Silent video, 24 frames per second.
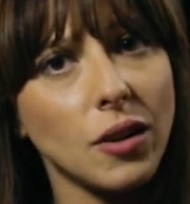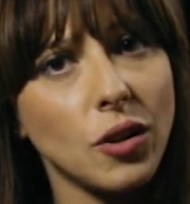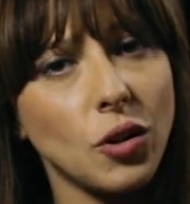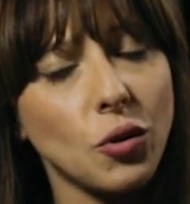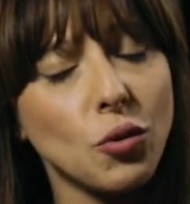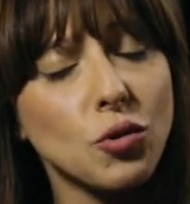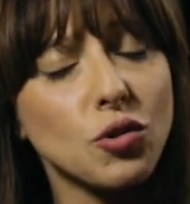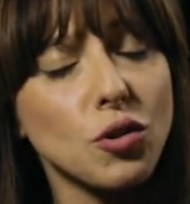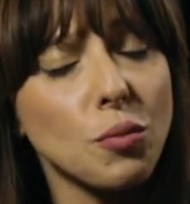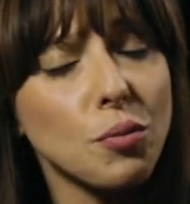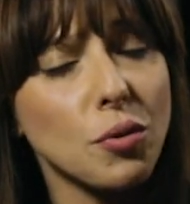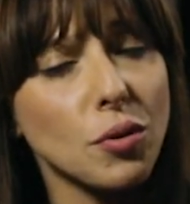
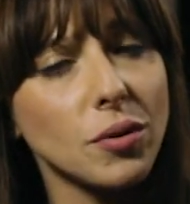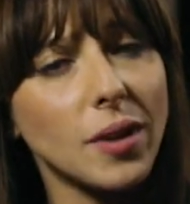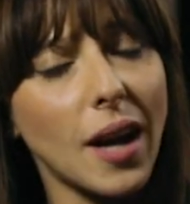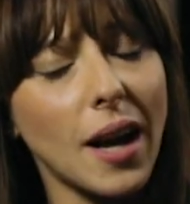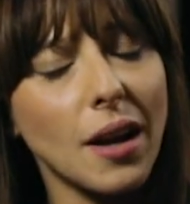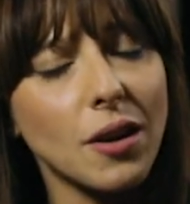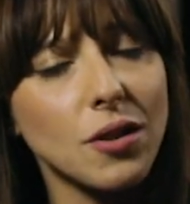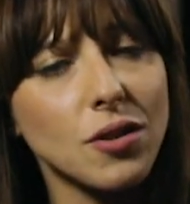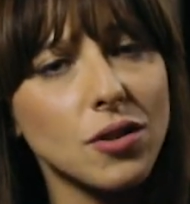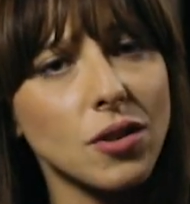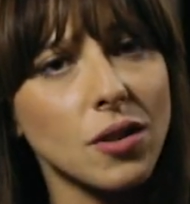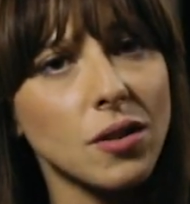use of
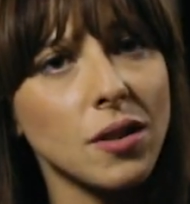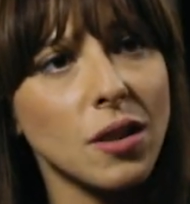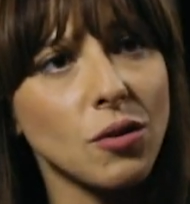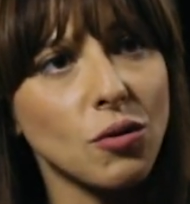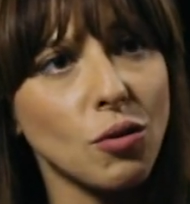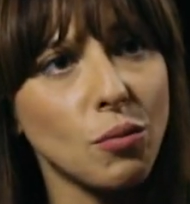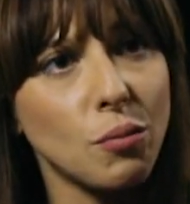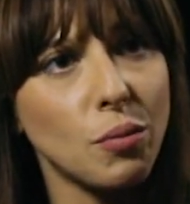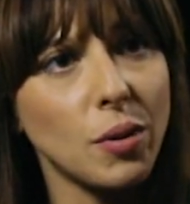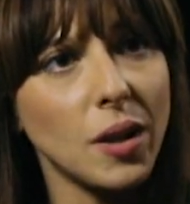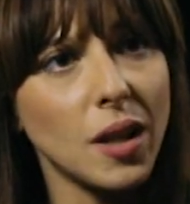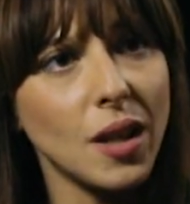production need
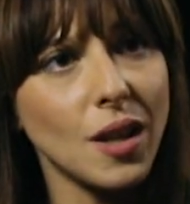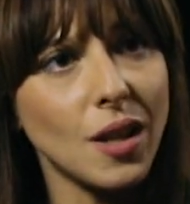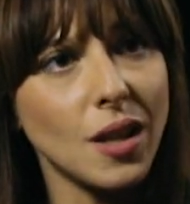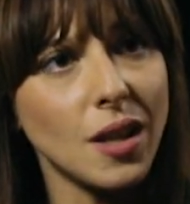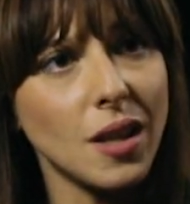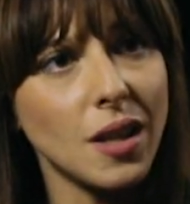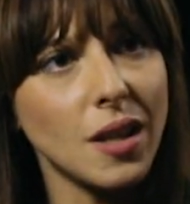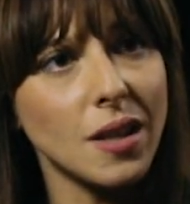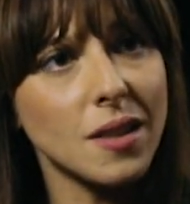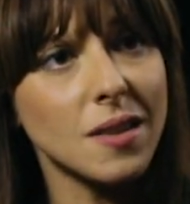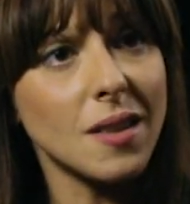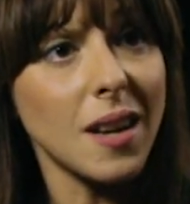to
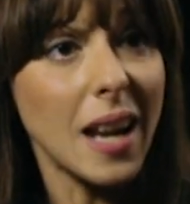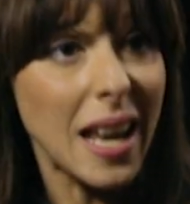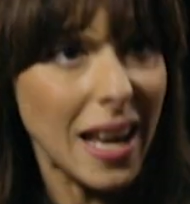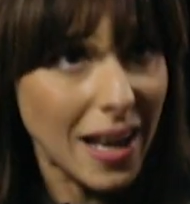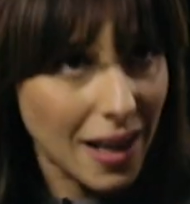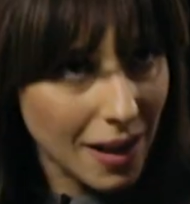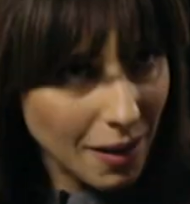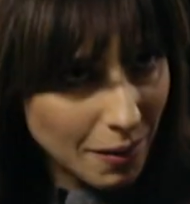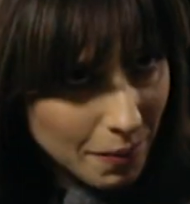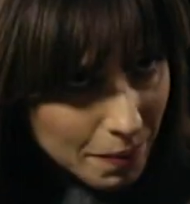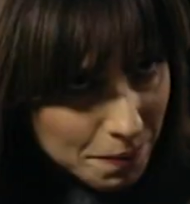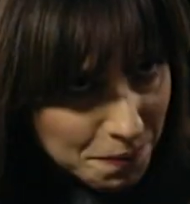be
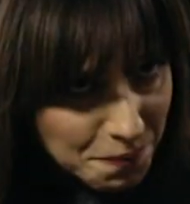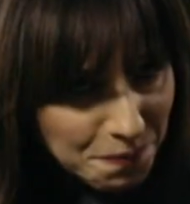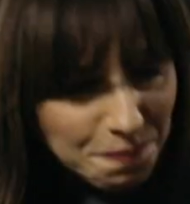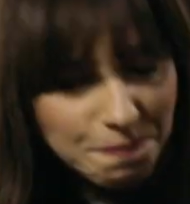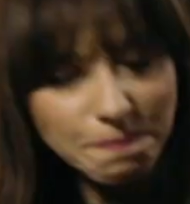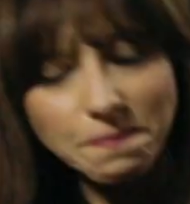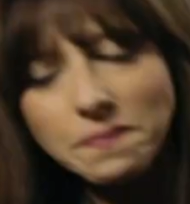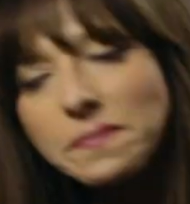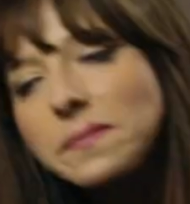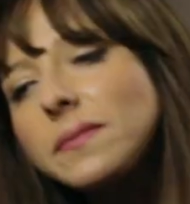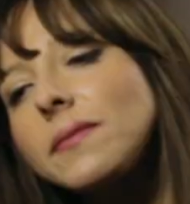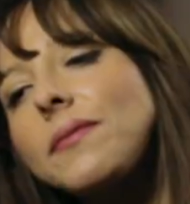slick.
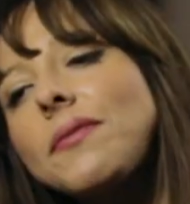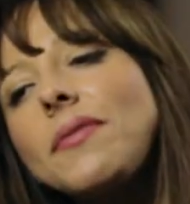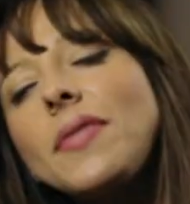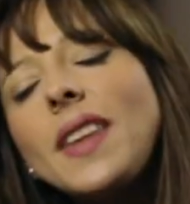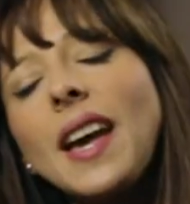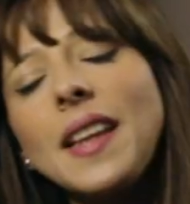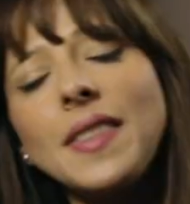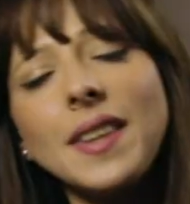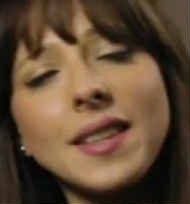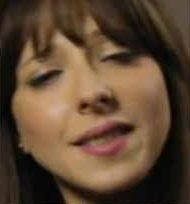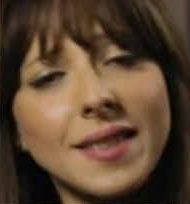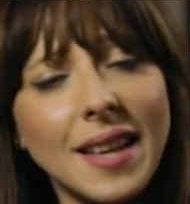
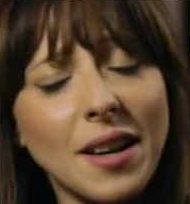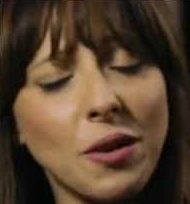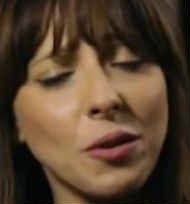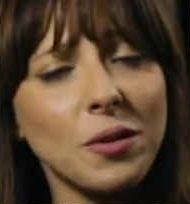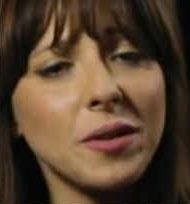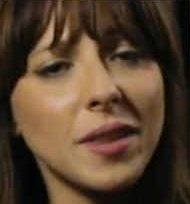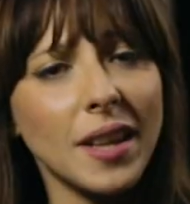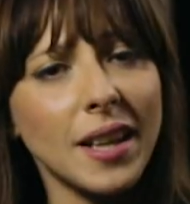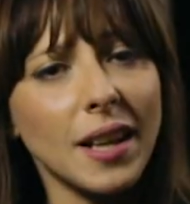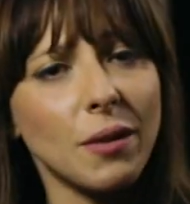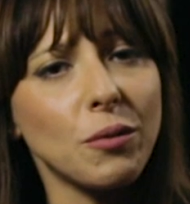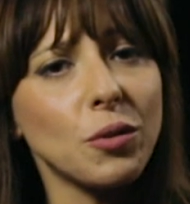And the
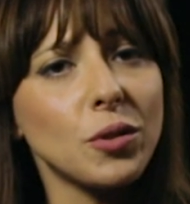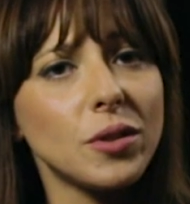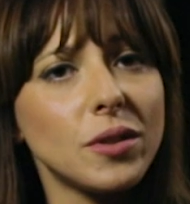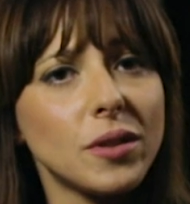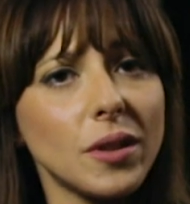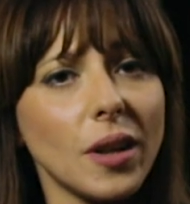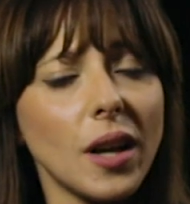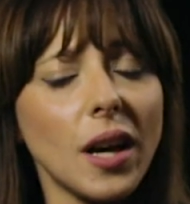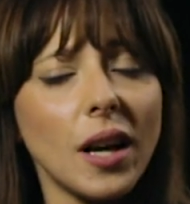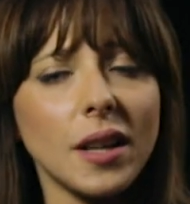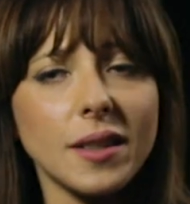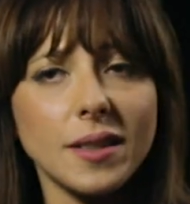second thing I would
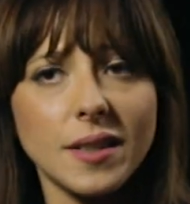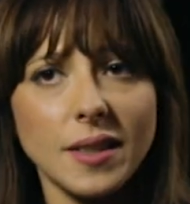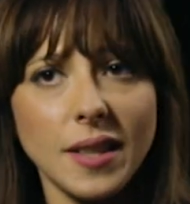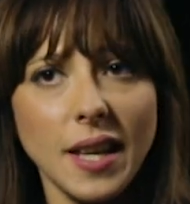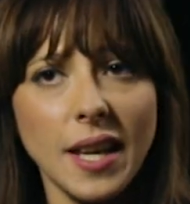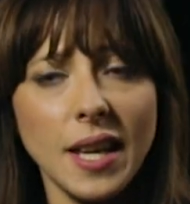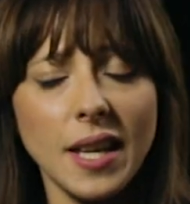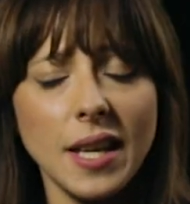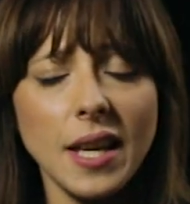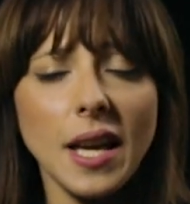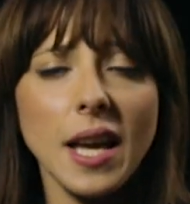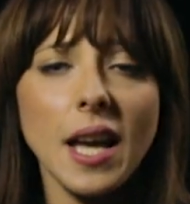
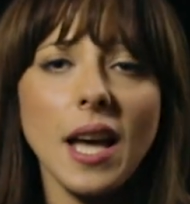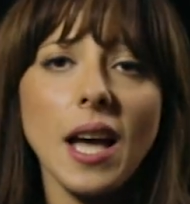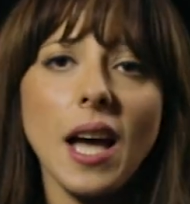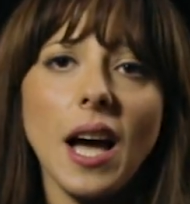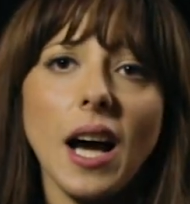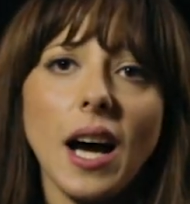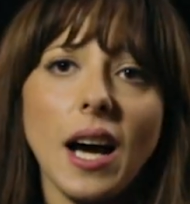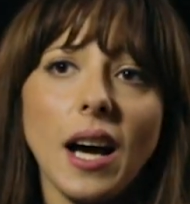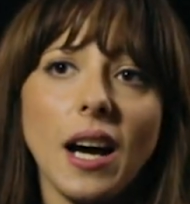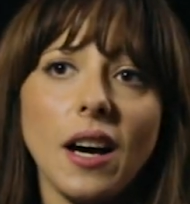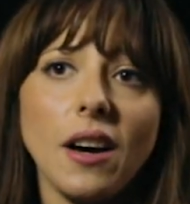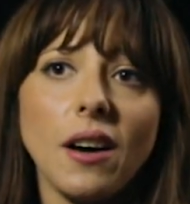say,
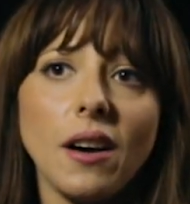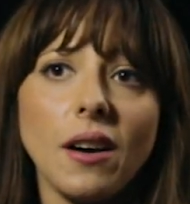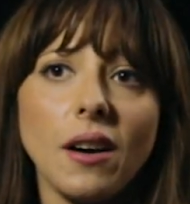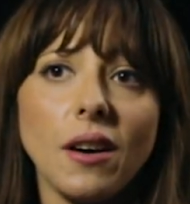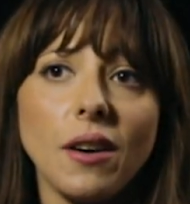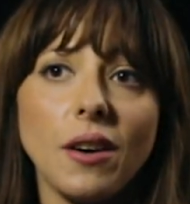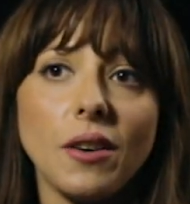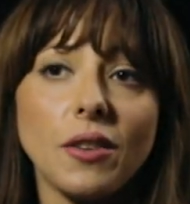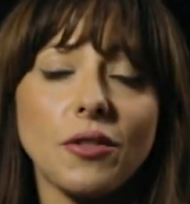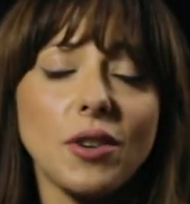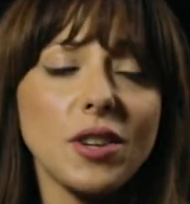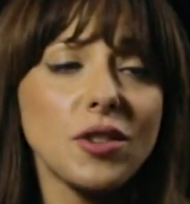
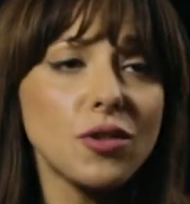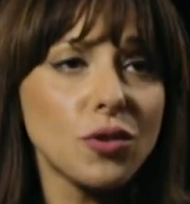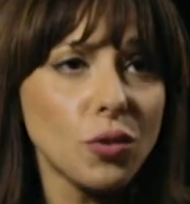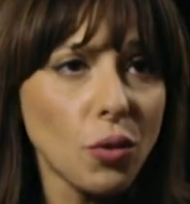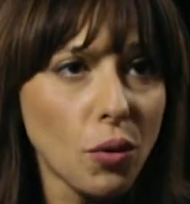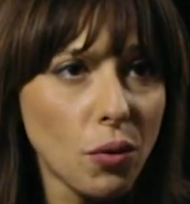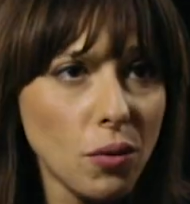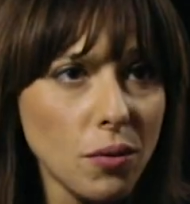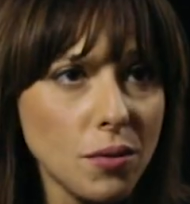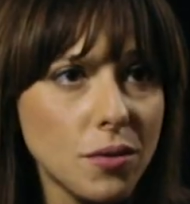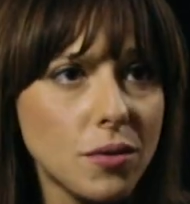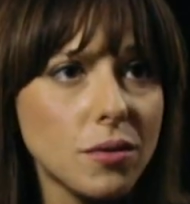
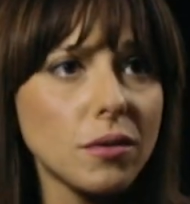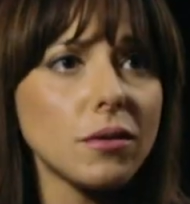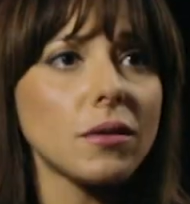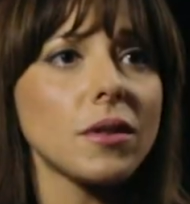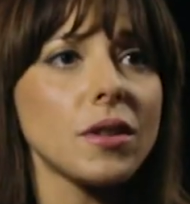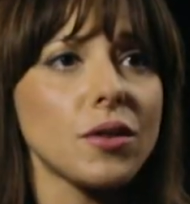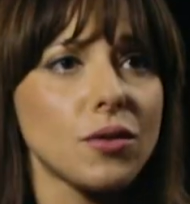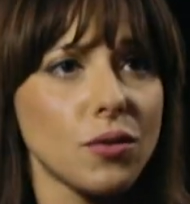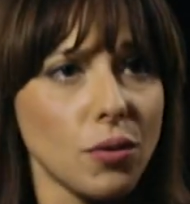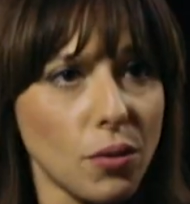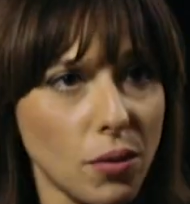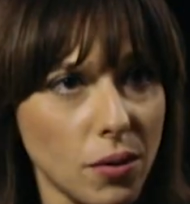results,
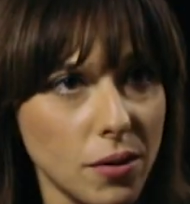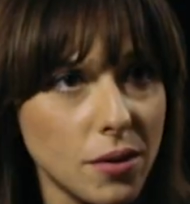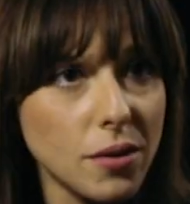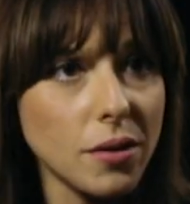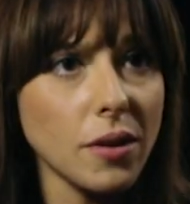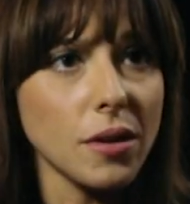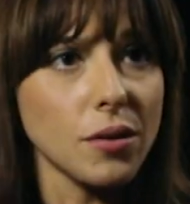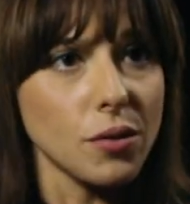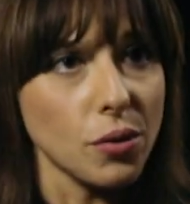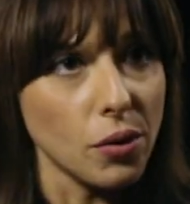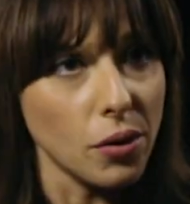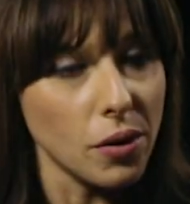results,
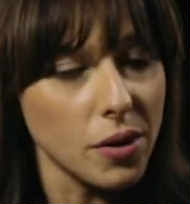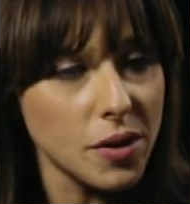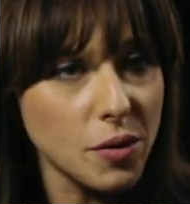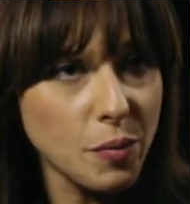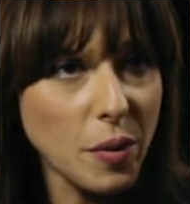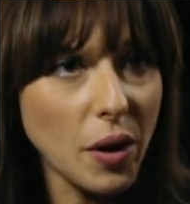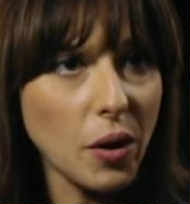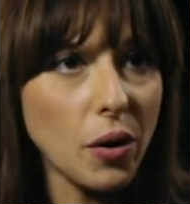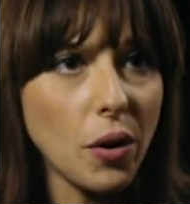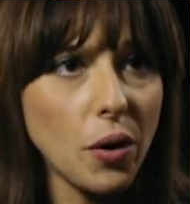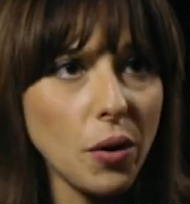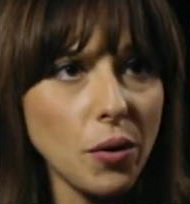results.
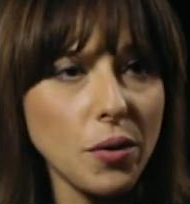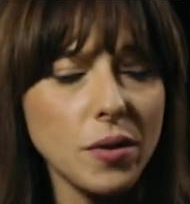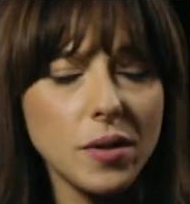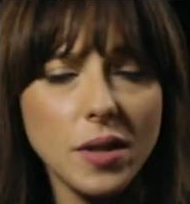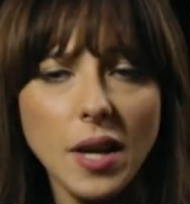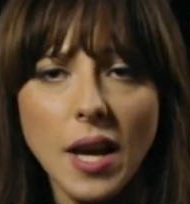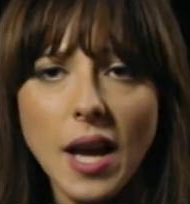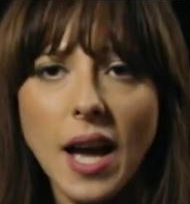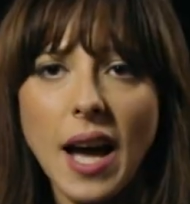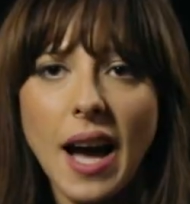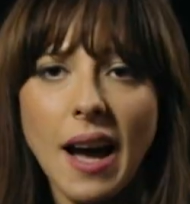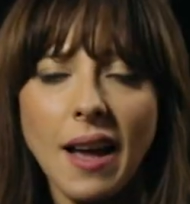Because
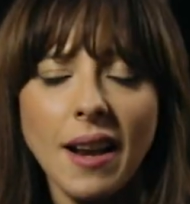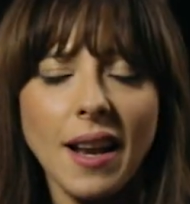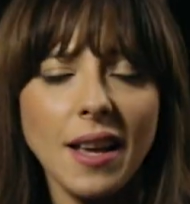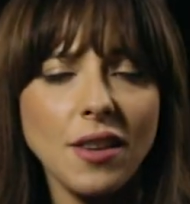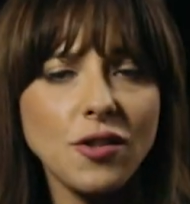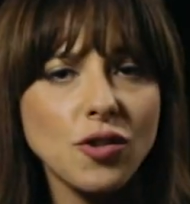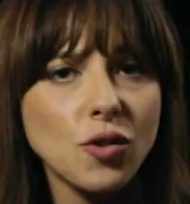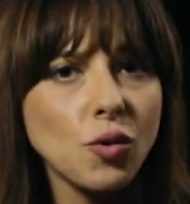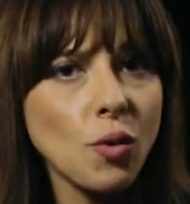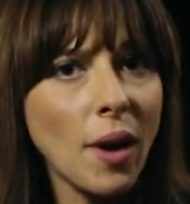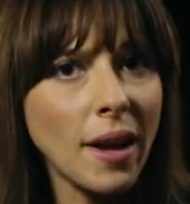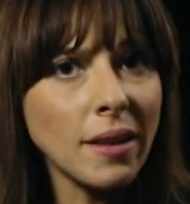
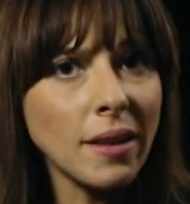unless you